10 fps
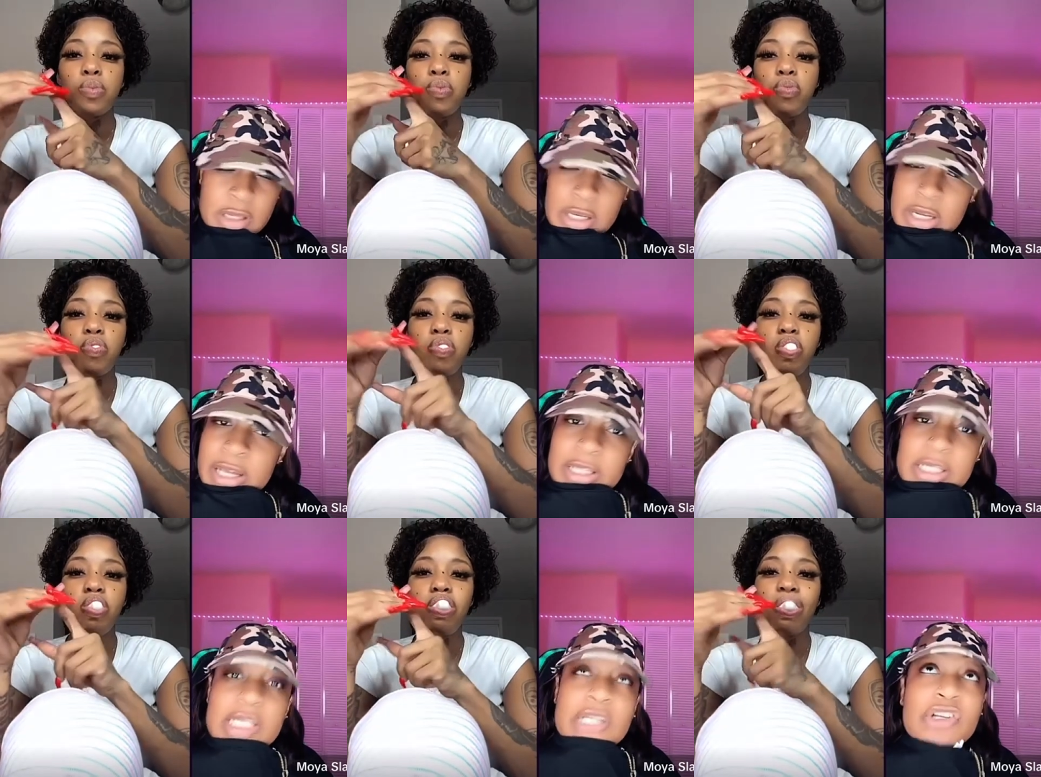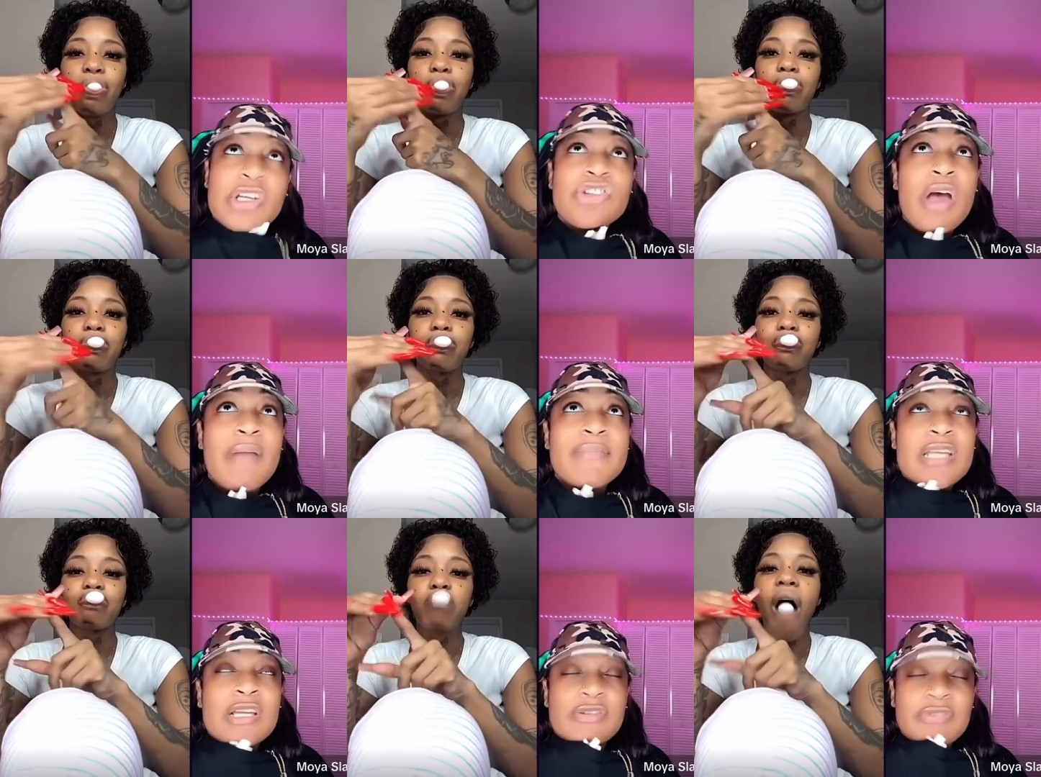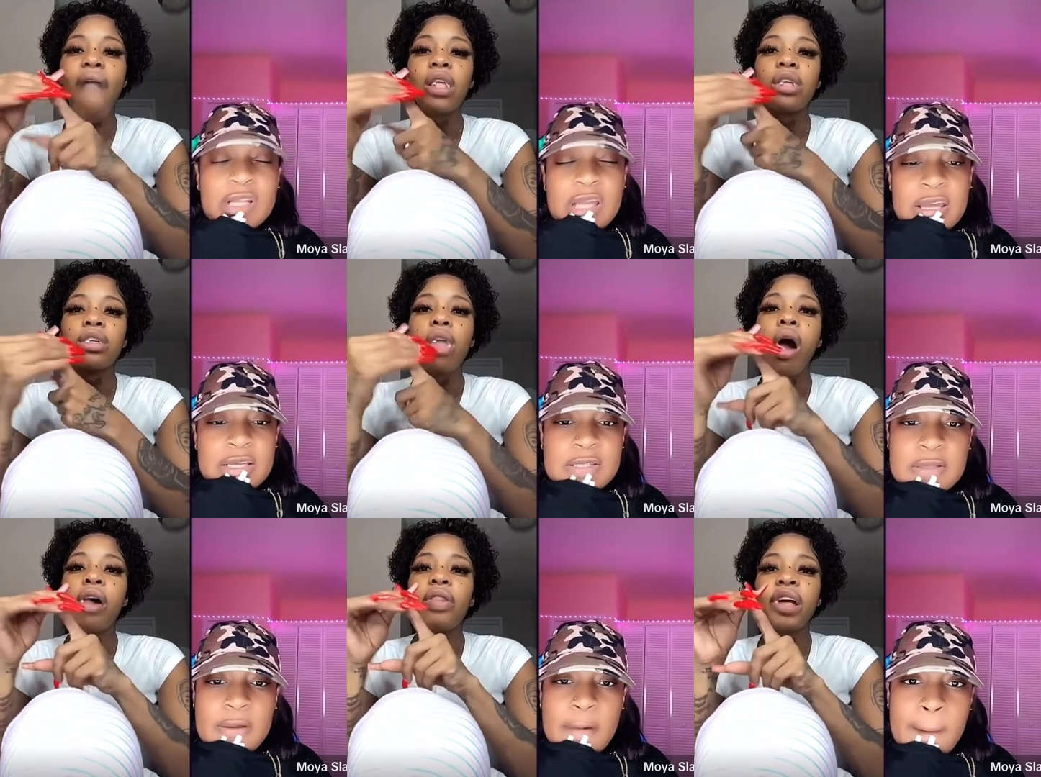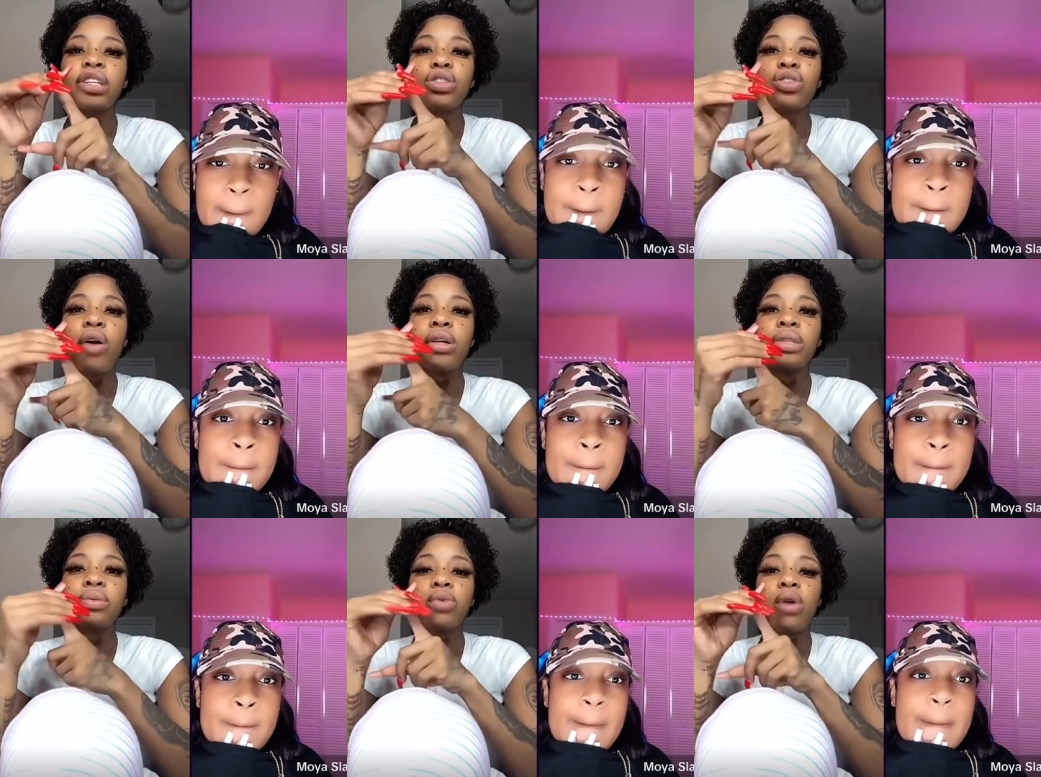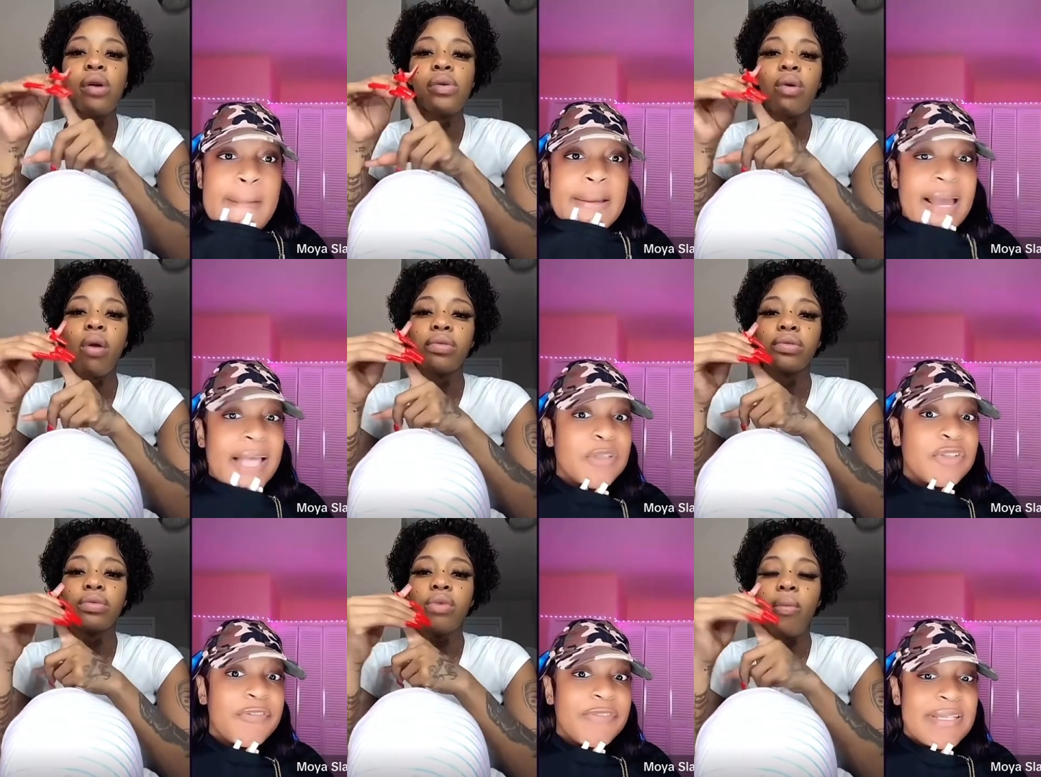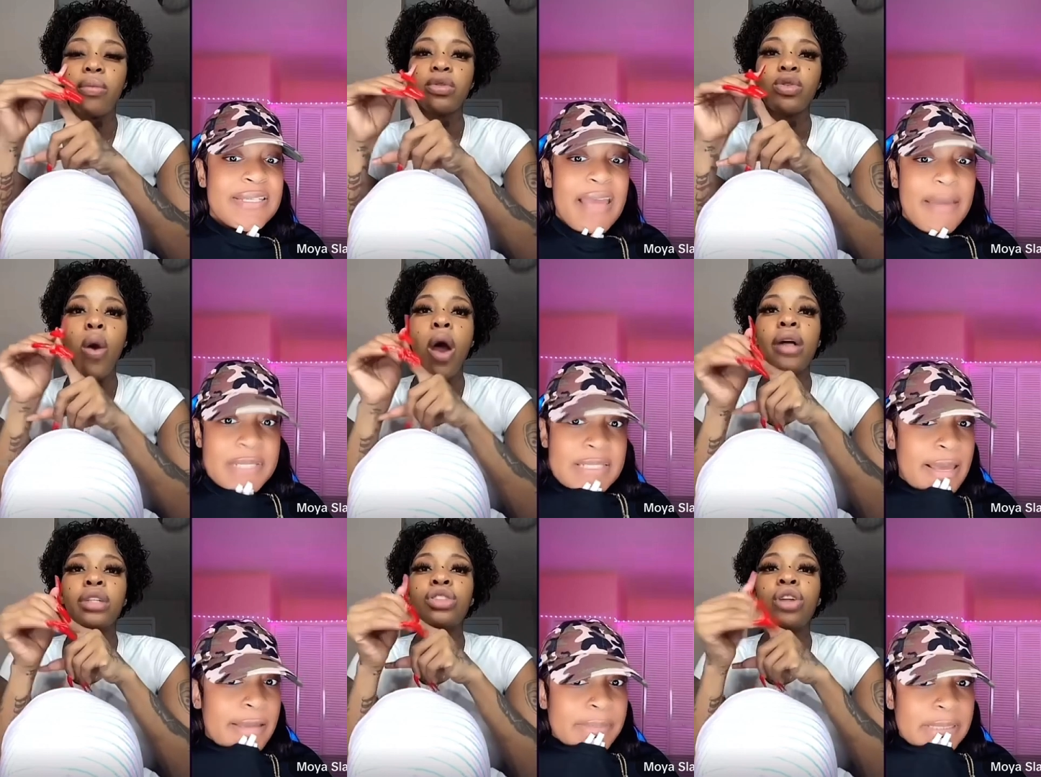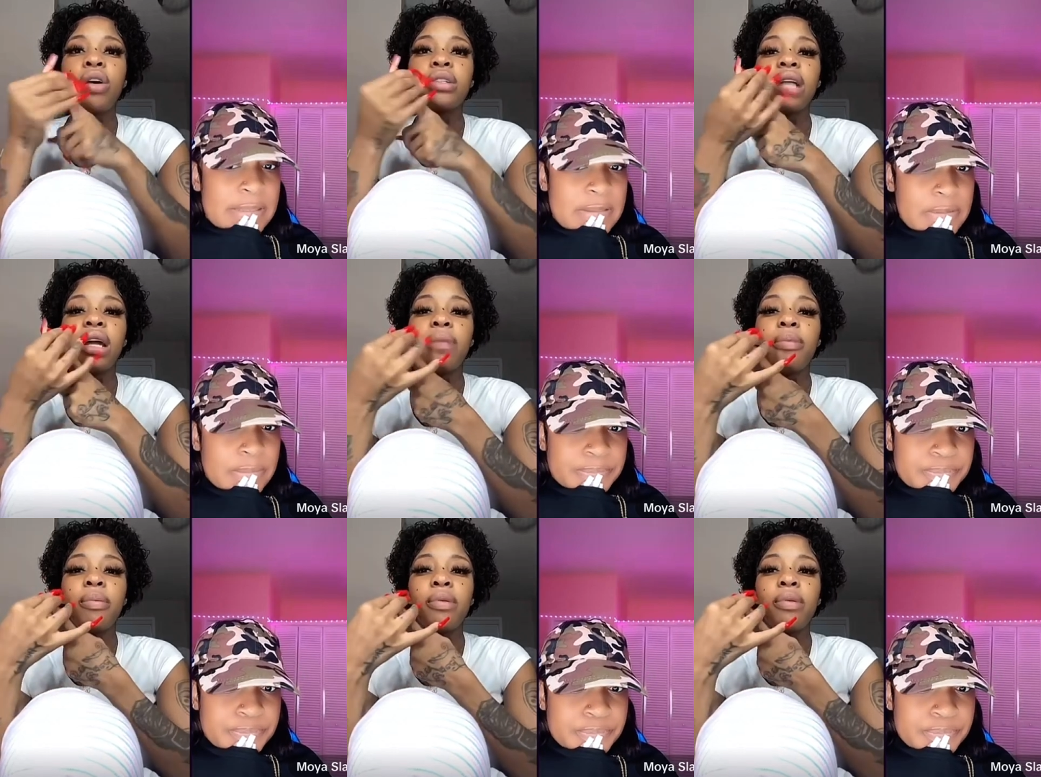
Speaker 1: They, DJ Sham, thank you for the likes. Thank you, Guys, watch out for the snipe my side, please. the people,